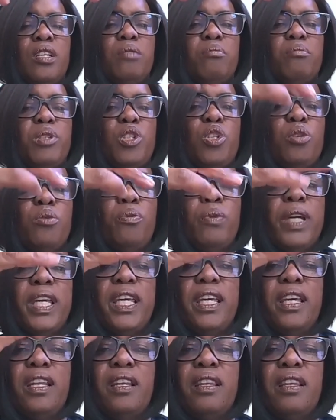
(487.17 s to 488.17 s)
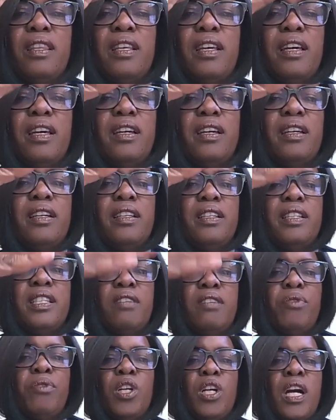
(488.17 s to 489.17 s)
between the
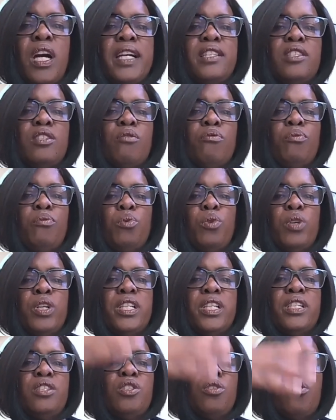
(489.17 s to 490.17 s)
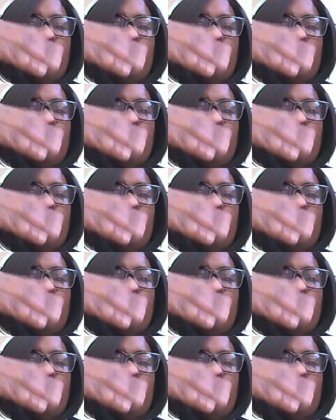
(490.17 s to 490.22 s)
different kinds of woods,